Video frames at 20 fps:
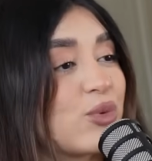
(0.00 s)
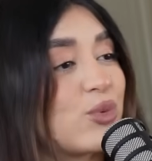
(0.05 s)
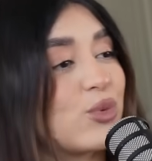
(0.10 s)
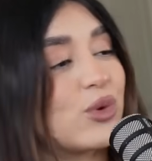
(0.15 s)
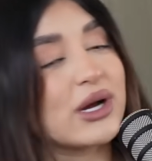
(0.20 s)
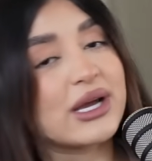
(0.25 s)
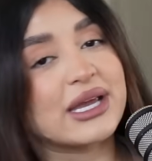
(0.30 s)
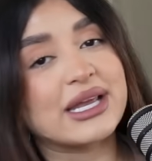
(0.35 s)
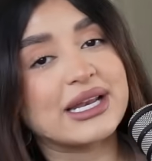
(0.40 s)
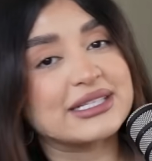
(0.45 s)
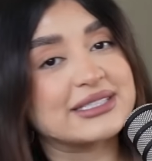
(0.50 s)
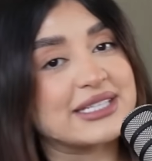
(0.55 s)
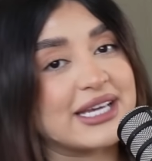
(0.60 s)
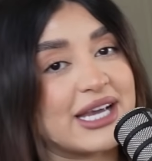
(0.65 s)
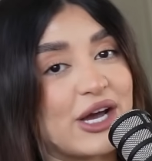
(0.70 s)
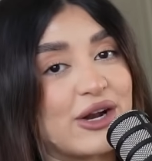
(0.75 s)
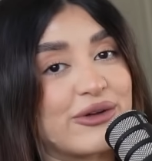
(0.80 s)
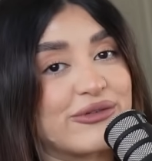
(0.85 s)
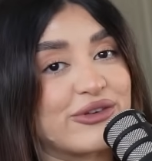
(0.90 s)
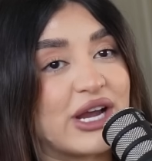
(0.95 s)
What can I
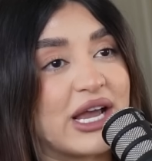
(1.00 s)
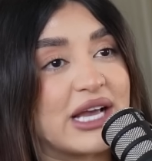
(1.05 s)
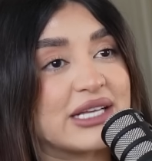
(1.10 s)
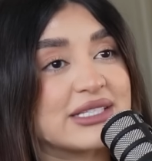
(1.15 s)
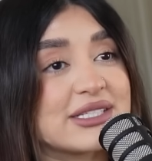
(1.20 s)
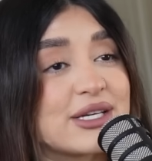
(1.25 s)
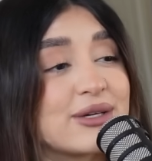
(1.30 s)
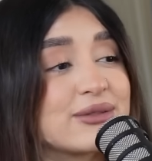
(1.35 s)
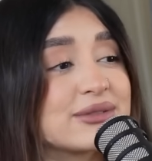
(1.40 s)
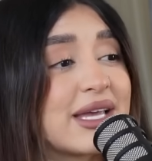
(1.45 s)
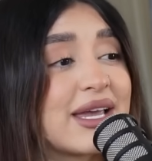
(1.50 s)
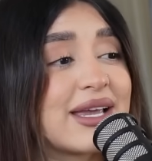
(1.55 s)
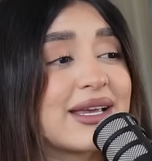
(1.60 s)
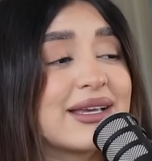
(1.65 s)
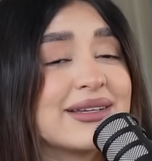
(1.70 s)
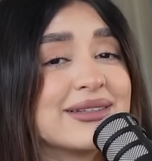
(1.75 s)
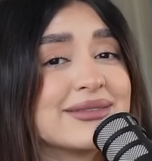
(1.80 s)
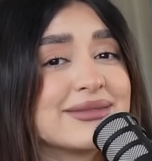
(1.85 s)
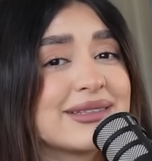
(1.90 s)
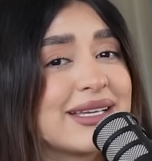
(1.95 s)
take out of your hands? And I was
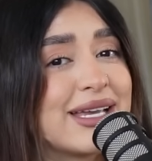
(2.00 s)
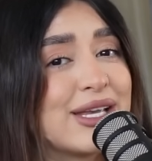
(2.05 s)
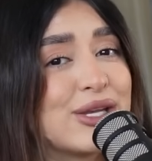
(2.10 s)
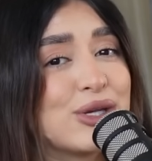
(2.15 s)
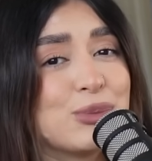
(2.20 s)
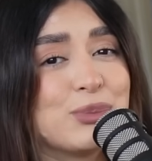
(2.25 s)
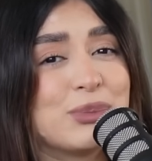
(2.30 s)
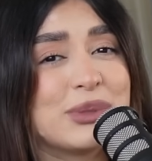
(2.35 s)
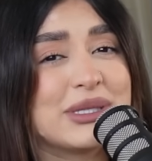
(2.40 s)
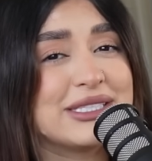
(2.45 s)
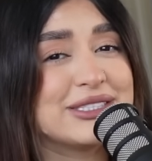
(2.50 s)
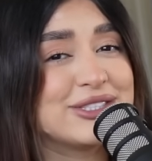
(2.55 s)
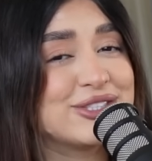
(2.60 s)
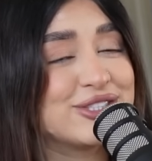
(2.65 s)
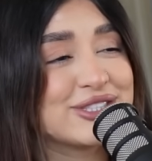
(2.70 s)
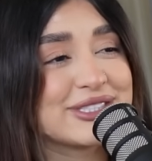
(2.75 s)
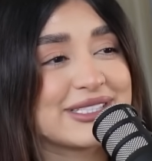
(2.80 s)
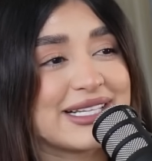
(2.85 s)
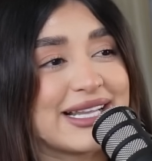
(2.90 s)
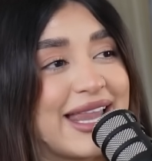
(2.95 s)
like, Can you please
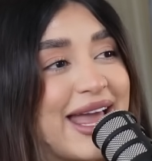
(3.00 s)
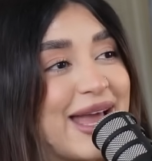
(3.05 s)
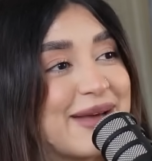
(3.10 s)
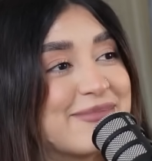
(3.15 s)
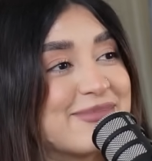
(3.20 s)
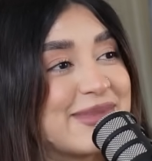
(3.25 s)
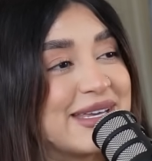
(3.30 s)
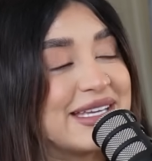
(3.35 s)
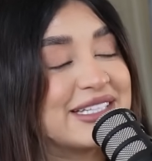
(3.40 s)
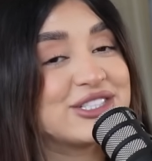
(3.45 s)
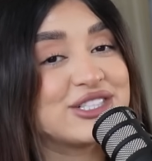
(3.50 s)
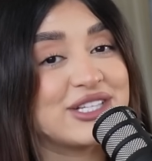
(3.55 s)
just glam me?